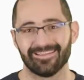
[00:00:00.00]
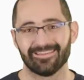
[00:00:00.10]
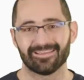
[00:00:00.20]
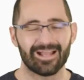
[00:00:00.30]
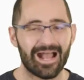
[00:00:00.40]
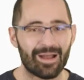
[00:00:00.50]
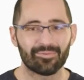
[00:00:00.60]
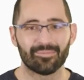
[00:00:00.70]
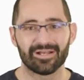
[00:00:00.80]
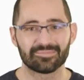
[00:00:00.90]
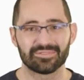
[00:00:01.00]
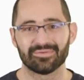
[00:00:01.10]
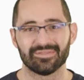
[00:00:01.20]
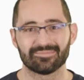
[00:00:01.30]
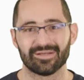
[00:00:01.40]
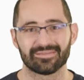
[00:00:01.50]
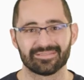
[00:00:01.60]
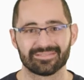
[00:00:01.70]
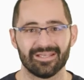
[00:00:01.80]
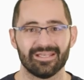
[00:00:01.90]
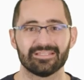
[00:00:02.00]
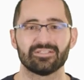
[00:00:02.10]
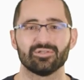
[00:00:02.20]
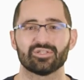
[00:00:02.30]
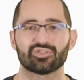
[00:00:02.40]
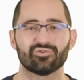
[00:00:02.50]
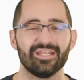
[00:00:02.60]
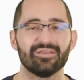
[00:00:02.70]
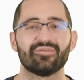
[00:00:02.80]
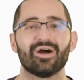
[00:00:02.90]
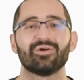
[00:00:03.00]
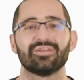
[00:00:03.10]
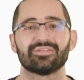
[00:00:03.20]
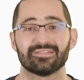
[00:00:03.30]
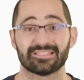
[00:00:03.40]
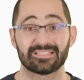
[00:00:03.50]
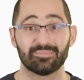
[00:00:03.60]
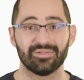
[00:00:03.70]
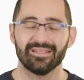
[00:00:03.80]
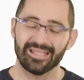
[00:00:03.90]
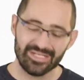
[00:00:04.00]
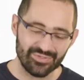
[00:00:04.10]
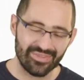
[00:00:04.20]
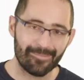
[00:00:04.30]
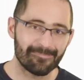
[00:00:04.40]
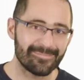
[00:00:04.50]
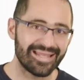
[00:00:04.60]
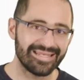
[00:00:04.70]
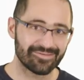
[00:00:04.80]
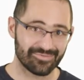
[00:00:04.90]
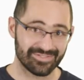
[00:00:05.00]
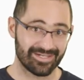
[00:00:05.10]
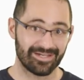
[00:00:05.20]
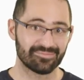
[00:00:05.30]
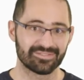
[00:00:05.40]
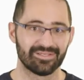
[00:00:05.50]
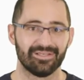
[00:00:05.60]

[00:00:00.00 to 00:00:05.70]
The compromise between these methods is to do a training validation split and do that many different times.